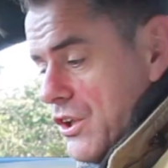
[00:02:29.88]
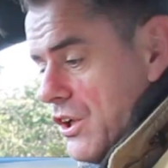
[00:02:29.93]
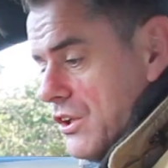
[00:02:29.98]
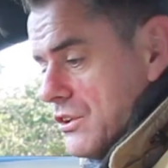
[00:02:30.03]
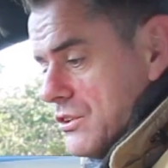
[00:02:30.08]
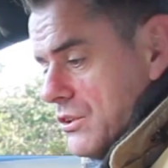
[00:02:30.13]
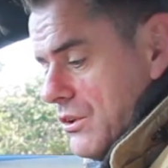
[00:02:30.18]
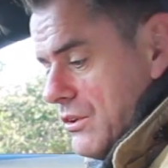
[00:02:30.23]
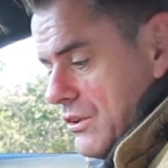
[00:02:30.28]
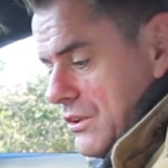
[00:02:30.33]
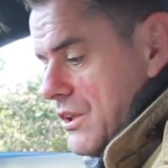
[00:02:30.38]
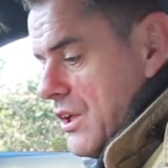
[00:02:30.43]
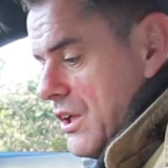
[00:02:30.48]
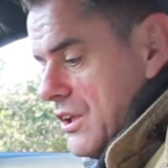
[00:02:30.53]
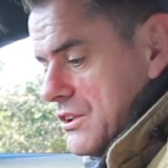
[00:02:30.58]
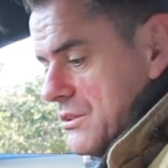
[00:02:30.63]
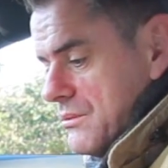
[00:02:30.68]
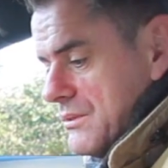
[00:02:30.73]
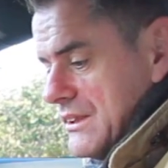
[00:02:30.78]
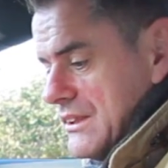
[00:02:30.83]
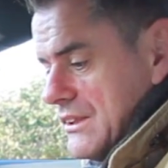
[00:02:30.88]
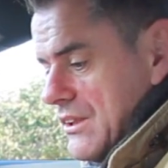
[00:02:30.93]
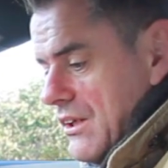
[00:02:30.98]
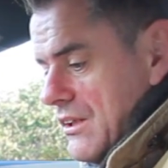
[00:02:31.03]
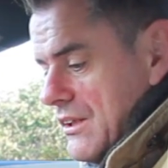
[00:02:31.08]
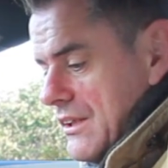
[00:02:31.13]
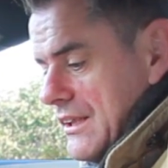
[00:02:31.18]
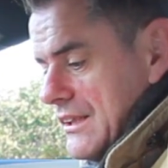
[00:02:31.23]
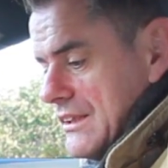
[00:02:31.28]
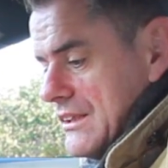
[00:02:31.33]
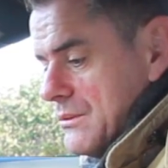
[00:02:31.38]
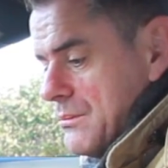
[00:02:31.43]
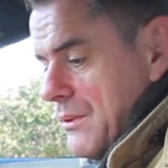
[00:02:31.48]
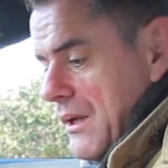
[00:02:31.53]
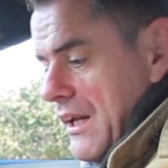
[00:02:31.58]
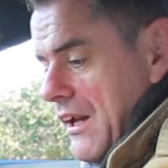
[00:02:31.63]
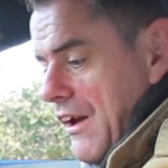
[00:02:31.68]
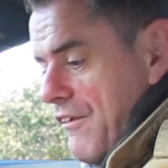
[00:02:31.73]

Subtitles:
Auto are also installed in this as well.